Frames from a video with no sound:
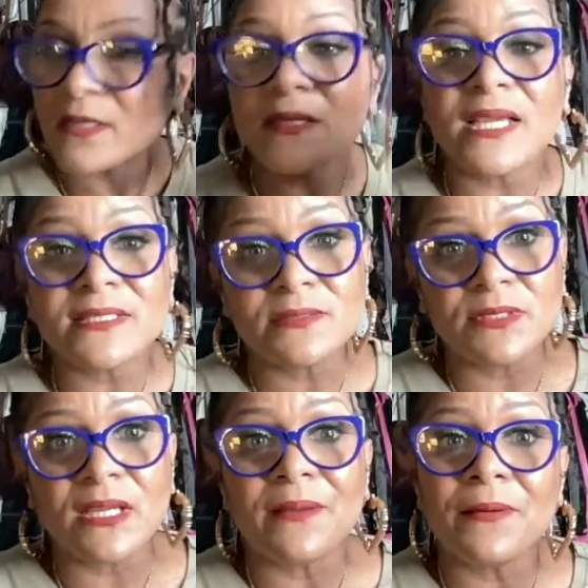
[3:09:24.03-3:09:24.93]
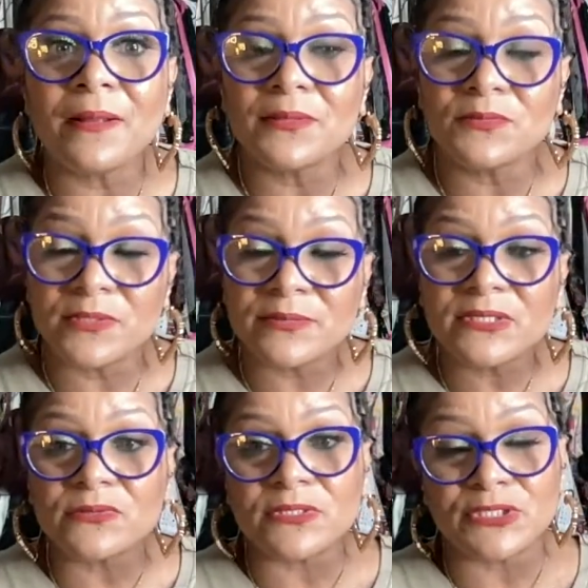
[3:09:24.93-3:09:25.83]
Next week I probably will be
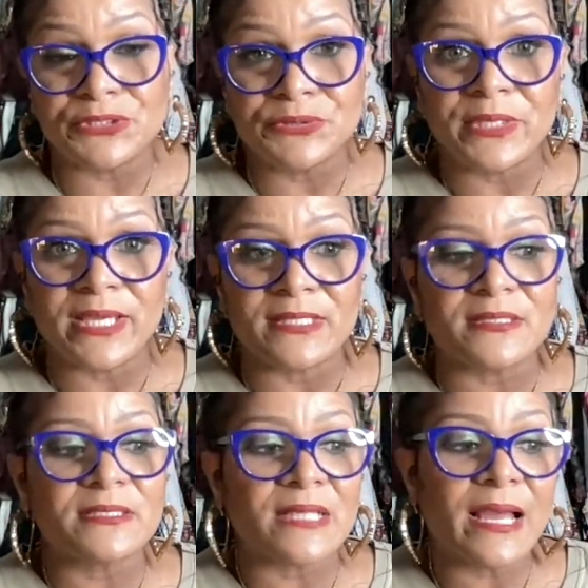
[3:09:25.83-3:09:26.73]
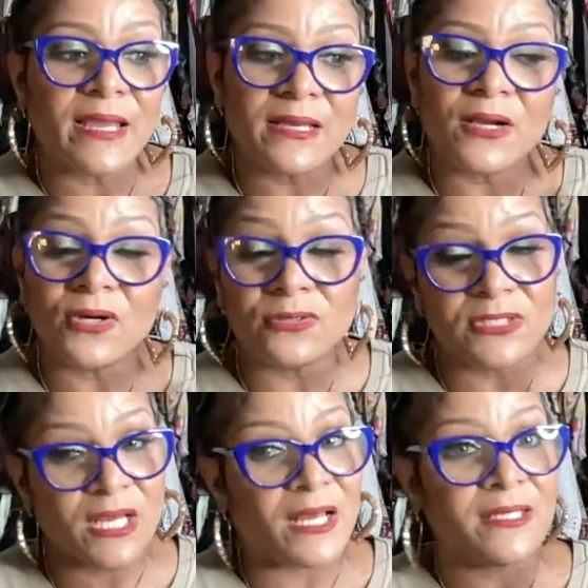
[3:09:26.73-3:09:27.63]
doing two days because I had
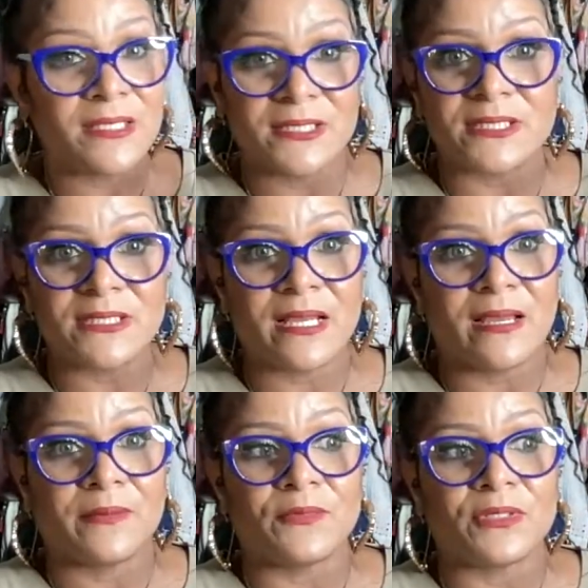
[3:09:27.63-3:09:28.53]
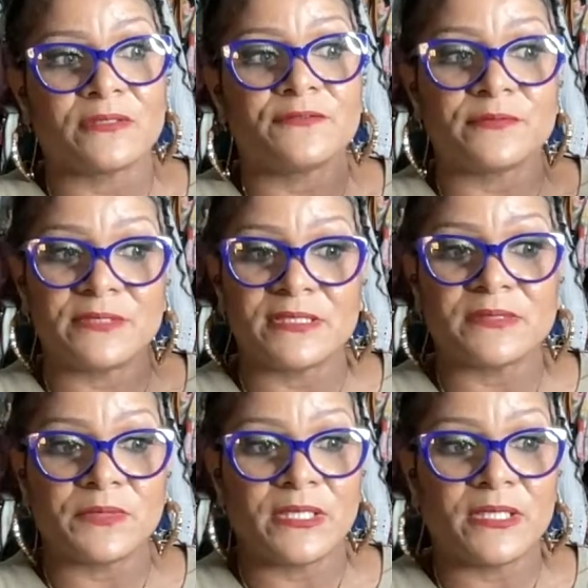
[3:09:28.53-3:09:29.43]
owed y'all a lunchtime
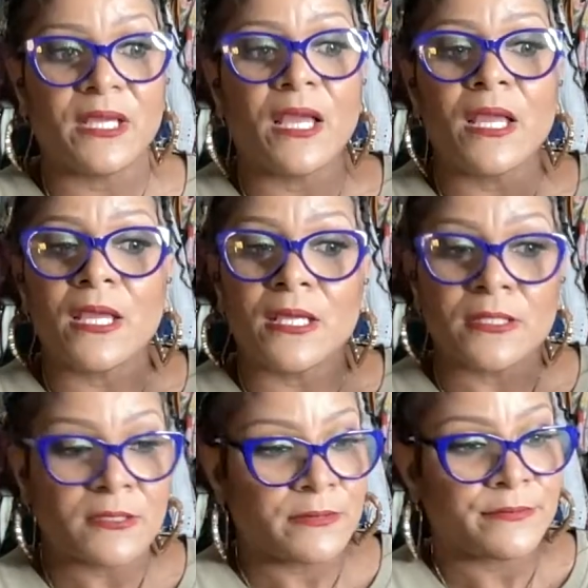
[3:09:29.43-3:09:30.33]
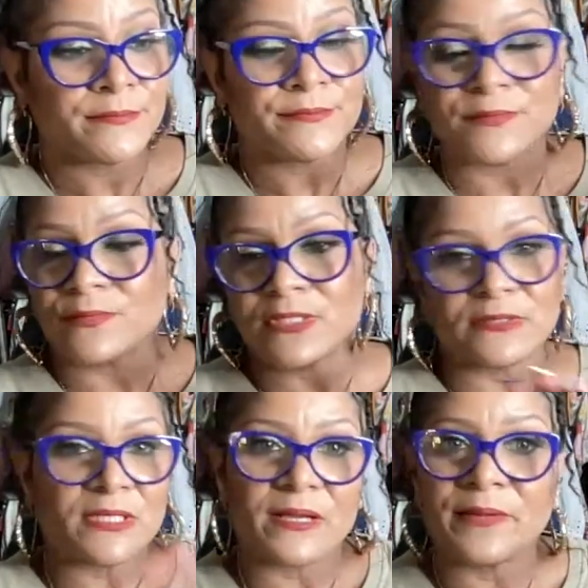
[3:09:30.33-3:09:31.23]
this week. you
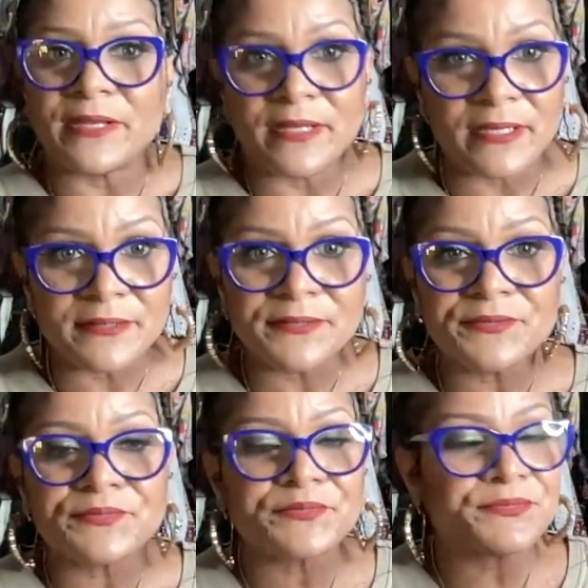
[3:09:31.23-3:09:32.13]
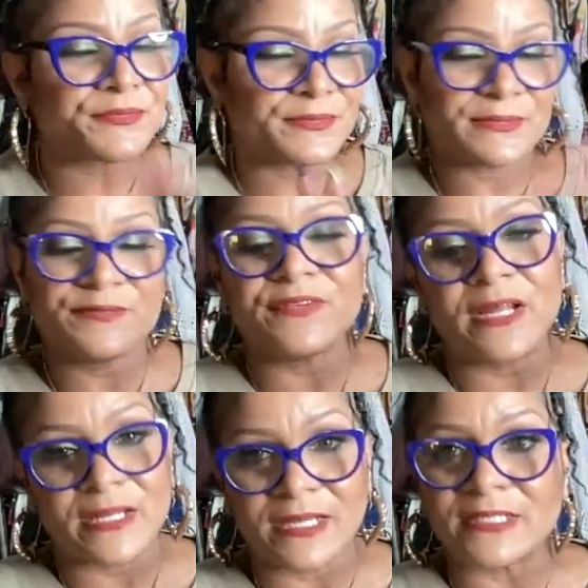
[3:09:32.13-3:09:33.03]
don't talk about that.
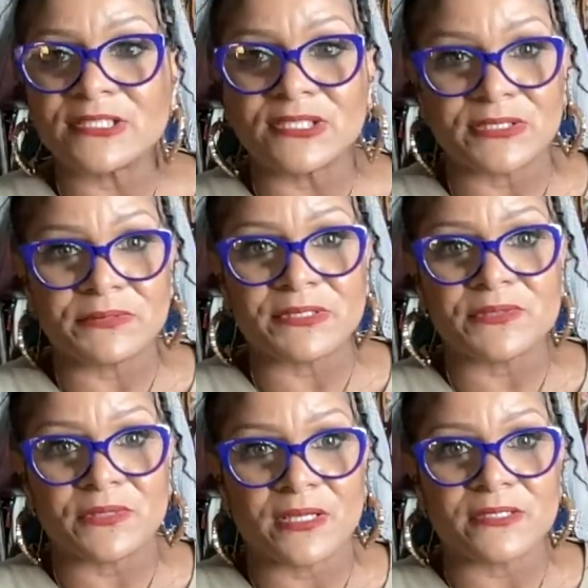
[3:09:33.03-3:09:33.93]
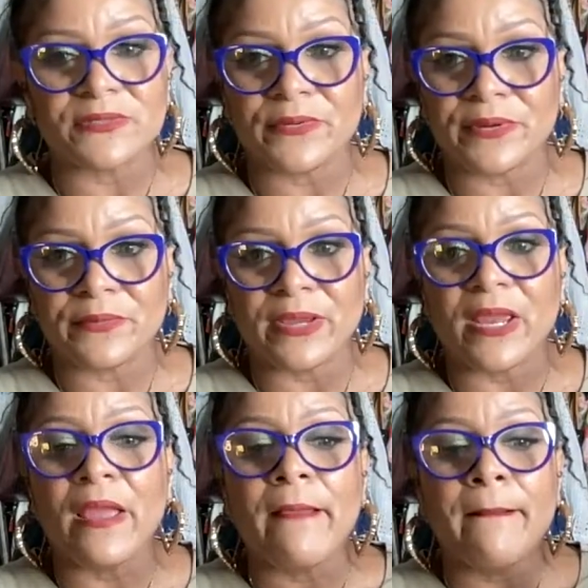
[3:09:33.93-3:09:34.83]
finally got that shit uh, squared away.
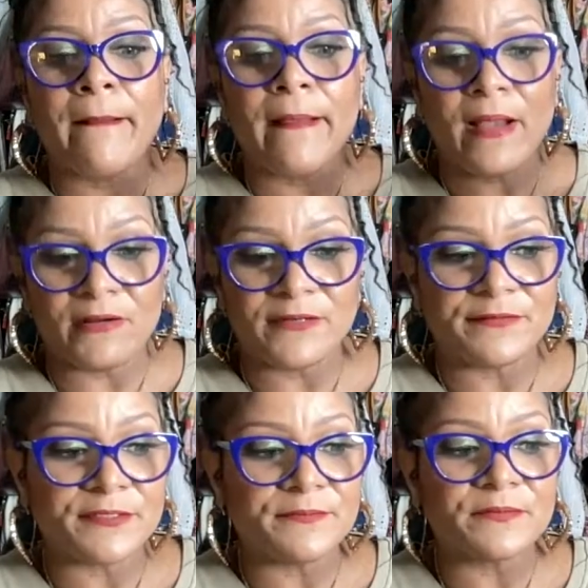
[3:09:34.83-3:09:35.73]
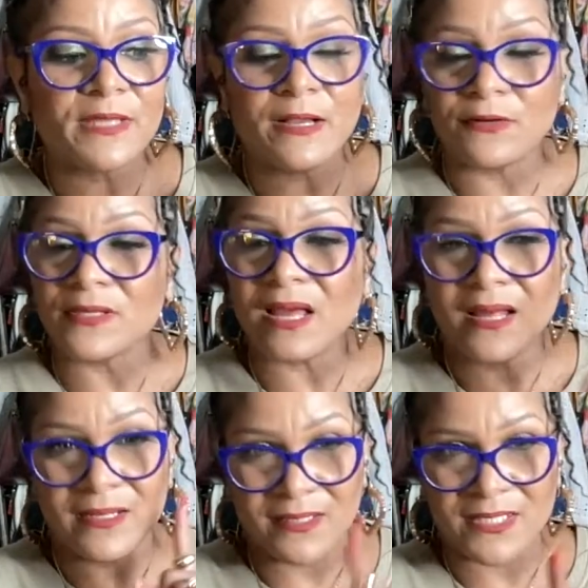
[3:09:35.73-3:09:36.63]
However, I owe
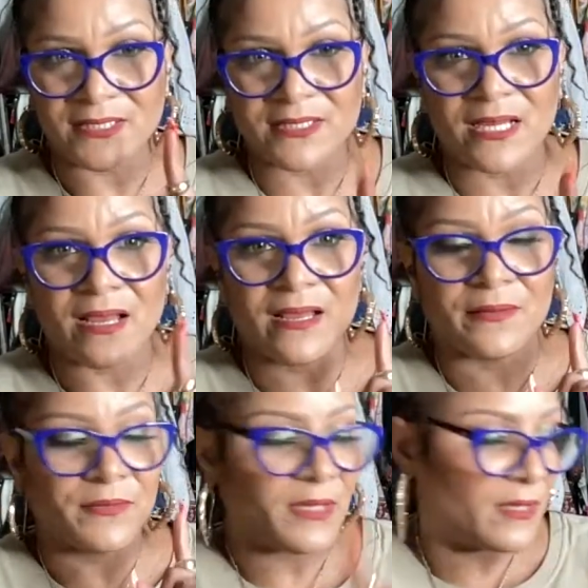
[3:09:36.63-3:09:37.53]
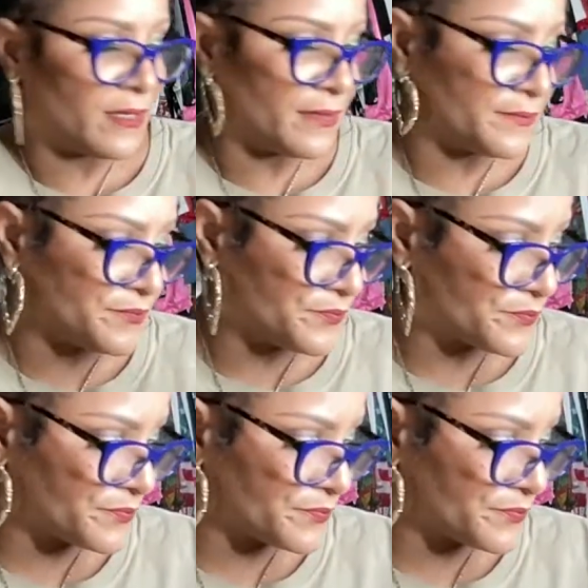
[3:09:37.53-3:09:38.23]
y'all a lunchtime um,